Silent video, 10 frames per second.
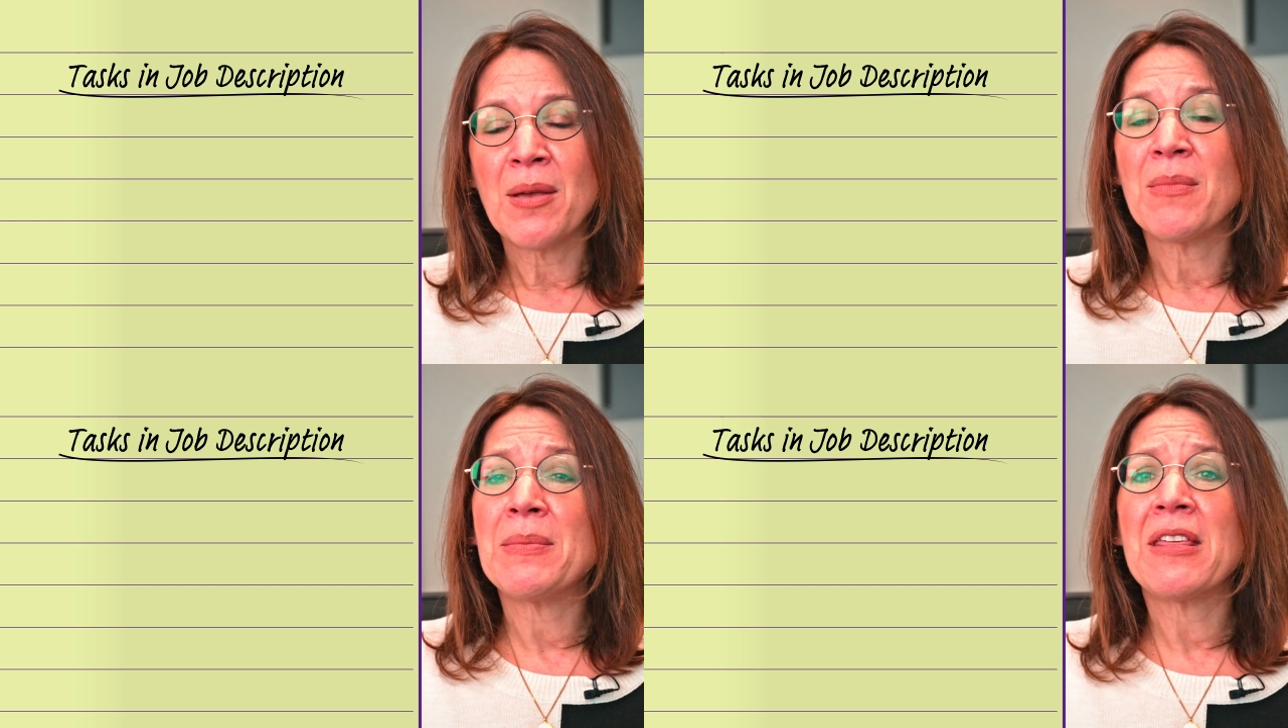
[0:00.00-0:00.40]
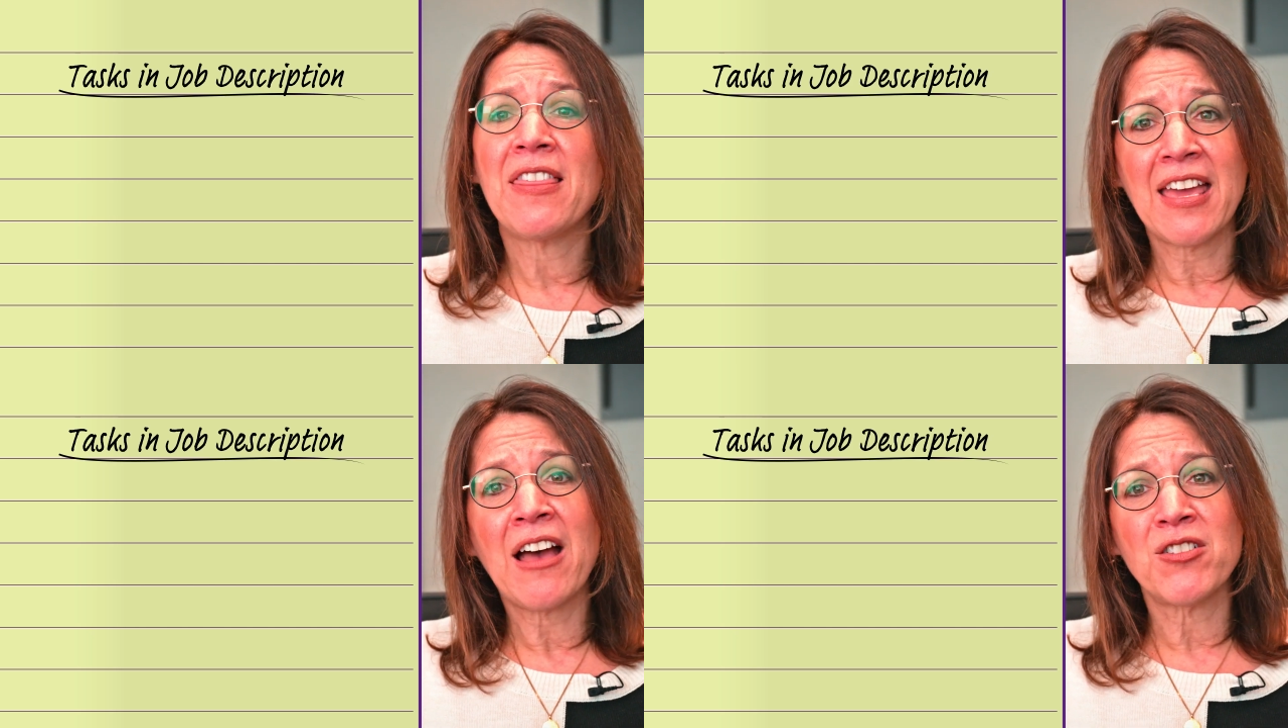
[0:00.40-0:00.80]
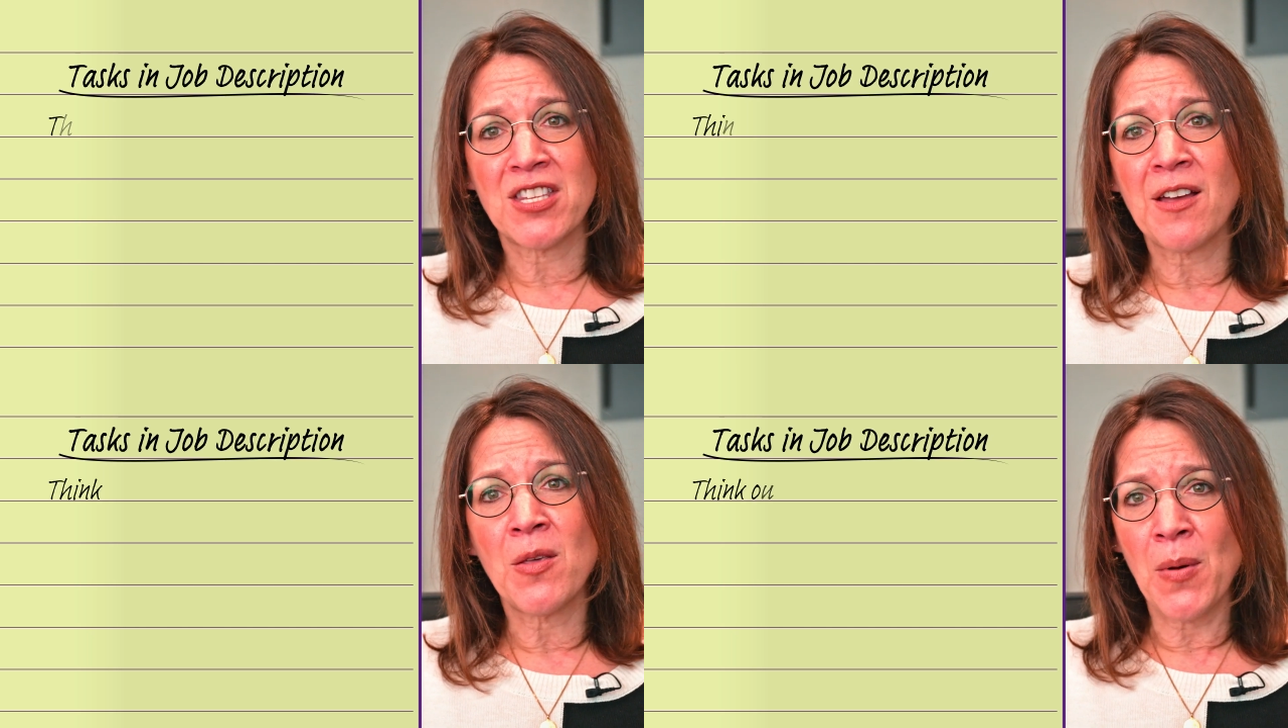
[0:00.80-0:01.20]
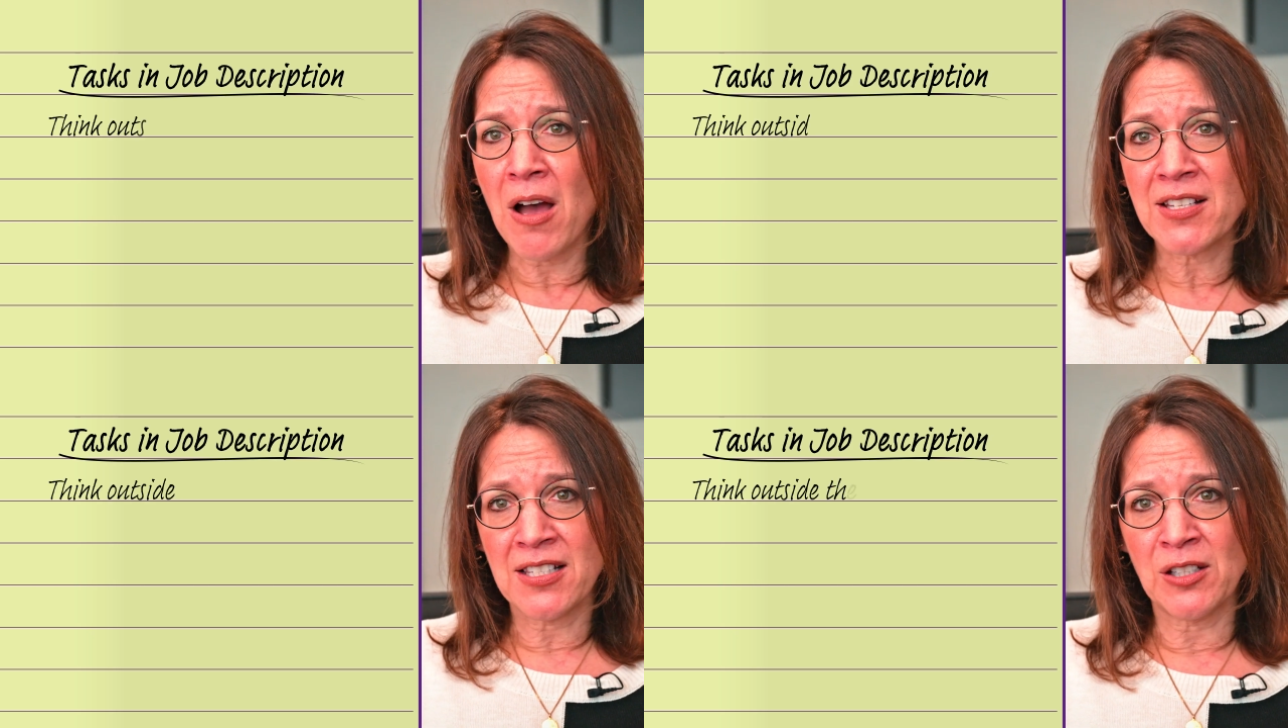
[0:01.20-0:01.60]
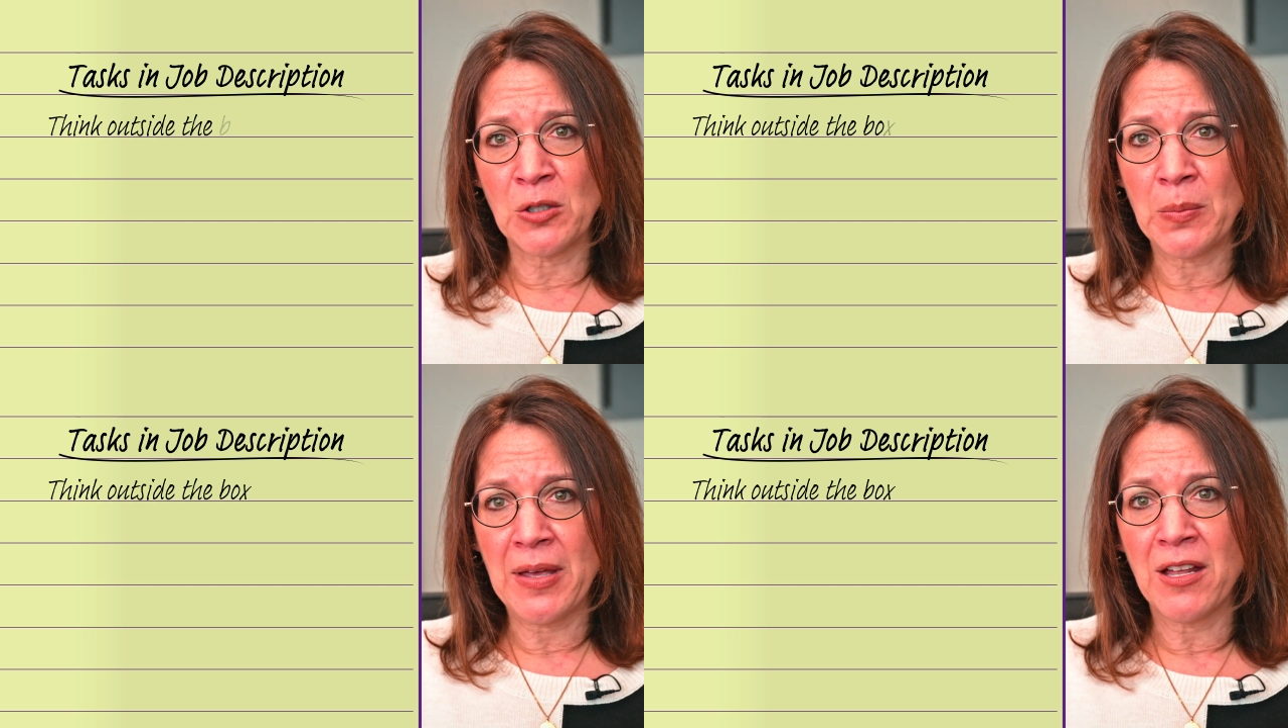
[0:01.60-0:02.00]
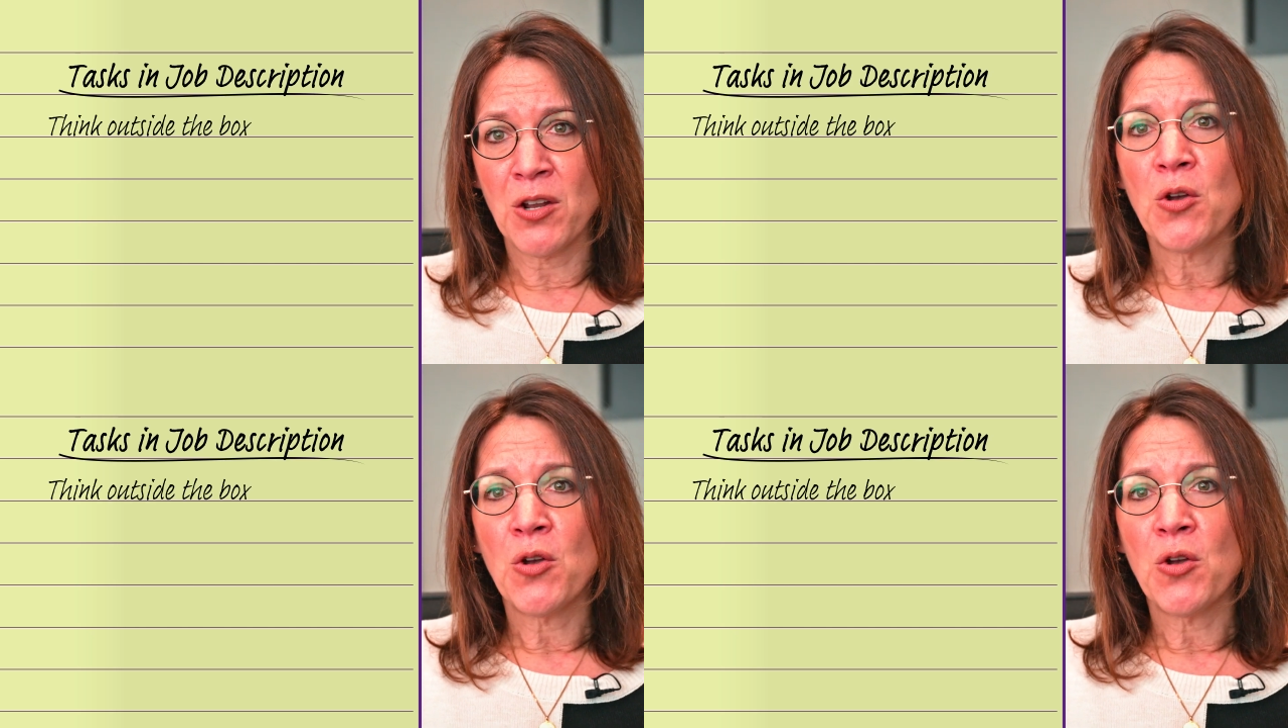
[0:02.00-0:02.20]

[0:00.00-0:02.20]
maybe think outside the box a little bit.